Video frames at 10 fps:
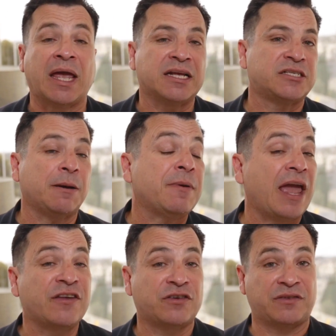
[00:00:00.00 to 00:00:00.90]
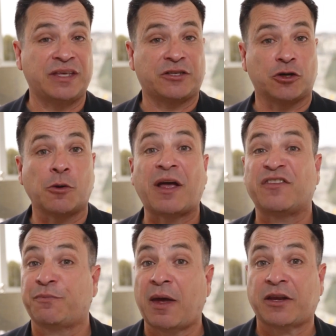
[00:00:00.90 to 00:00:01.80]
In some cases, the termite
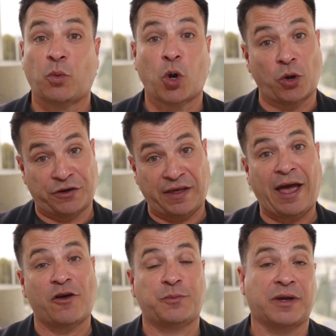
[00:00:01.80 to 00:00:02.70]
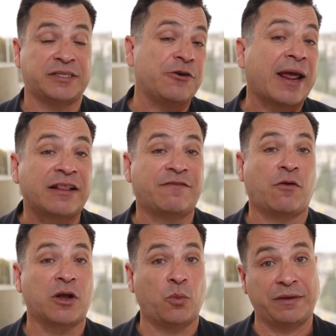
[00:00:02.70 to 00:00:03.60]
inspector will go into the house because here in
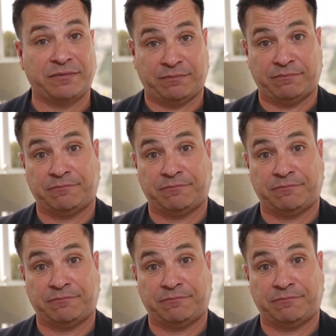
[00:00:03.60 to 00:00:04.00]
California, we